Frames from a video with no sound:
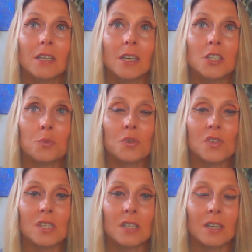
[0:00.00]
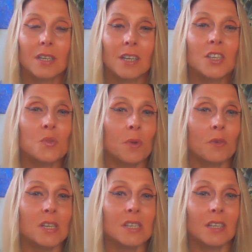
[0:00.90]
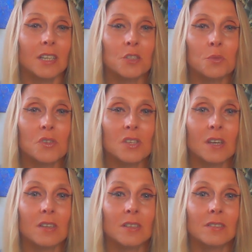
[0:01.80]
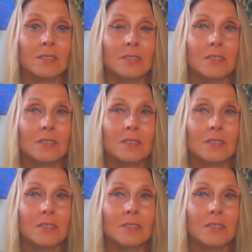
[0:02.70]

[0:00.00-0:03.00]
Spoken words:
it was experiencing, it was a